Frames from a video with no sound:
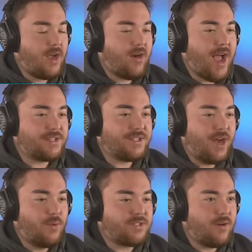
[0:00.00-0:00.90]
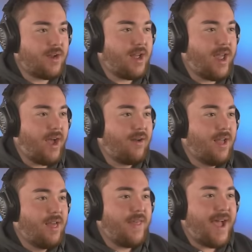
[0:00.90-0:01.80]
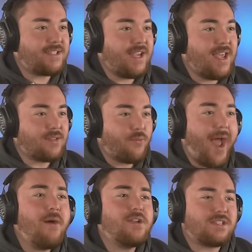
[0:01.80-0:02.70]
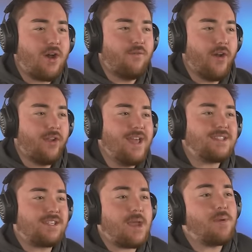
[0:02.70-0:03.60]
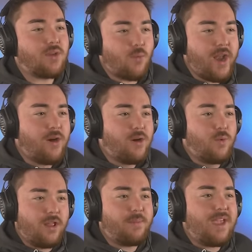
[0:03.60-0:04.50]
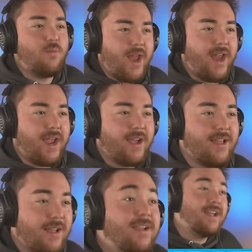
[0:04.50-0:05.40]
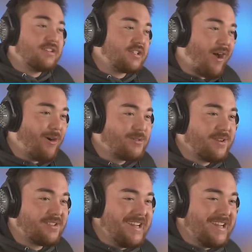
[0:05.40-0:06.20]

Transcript: All right, so what's going on now? That's it. The round is over. Let's see what the winner will be winning. And so,